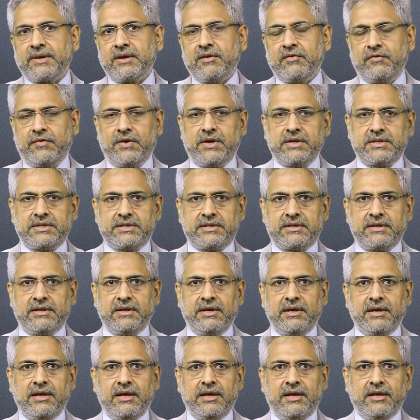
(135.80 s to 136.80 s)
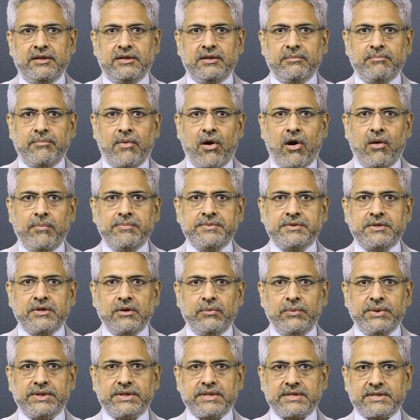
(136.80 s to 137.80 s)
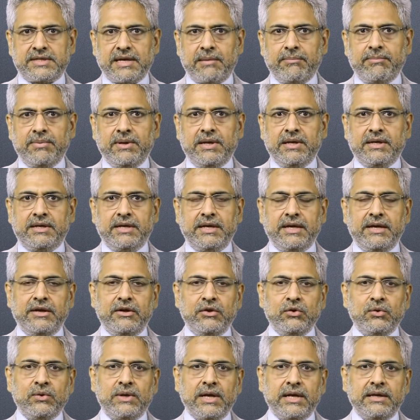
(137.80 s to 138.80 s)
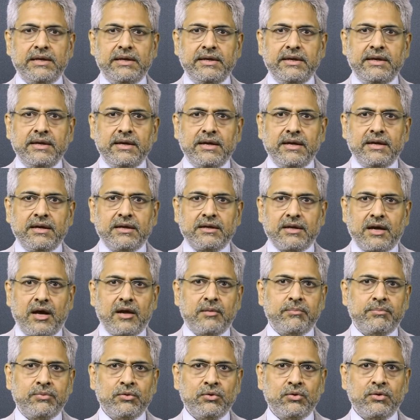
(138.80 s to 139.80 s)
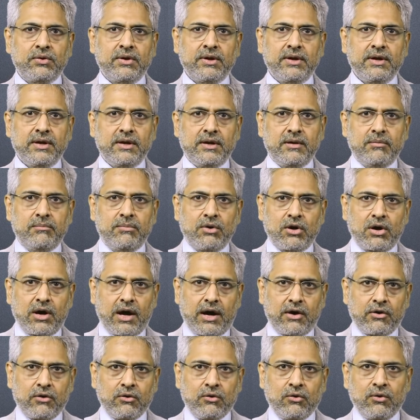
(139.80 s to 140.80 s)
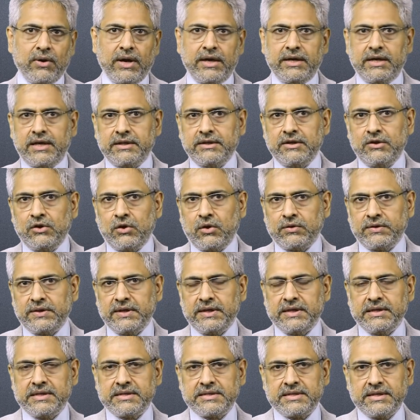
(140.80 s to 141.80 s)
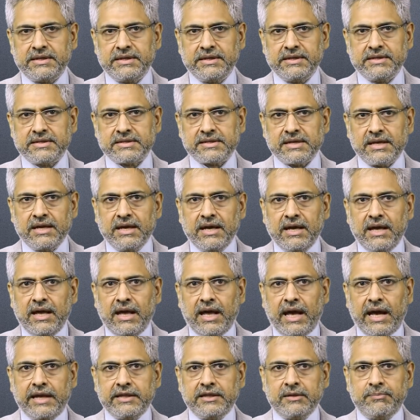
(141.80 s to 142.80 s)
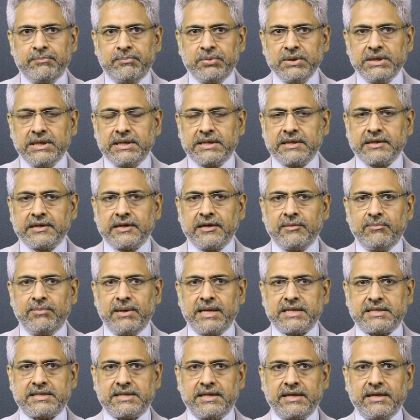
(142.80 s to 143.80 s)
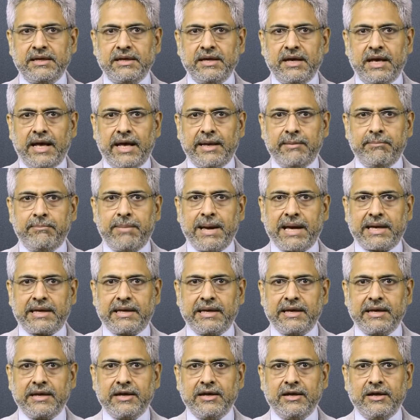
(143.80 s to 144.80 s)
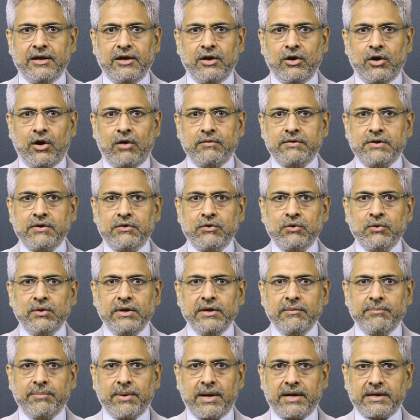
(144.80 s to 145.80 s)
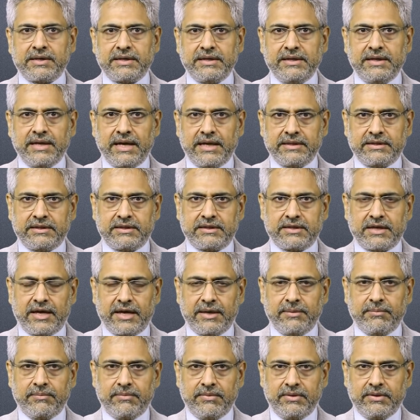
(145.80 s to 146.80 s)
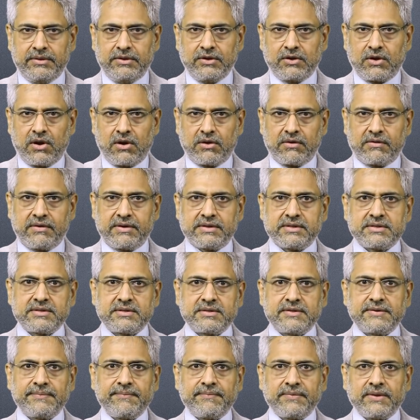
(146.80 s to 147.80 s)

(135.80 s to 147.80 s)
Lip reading: First, the mobs which assembled in New Delhi, Kanpur, Bokaro and other North Indian cities had the political blessing and backing of the ruling party at the time, the Congress.